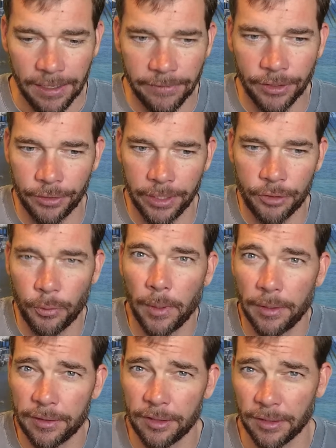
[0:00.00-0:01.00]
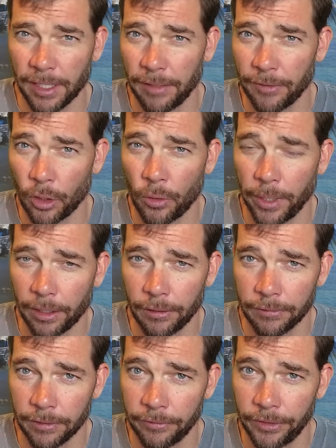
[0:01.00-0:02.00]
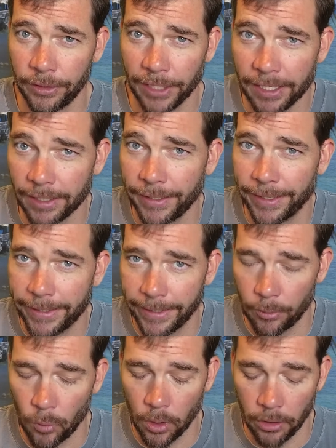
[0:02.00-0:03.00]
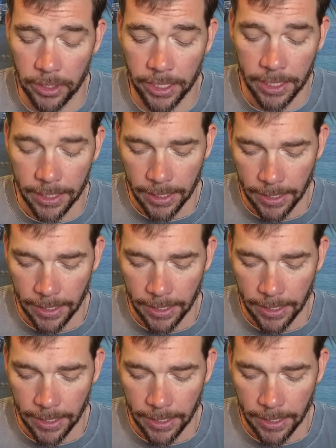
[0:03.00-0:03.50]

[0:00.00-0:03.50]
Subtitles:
Even though each one's just kind of a quick overview, I can get kind of wordy.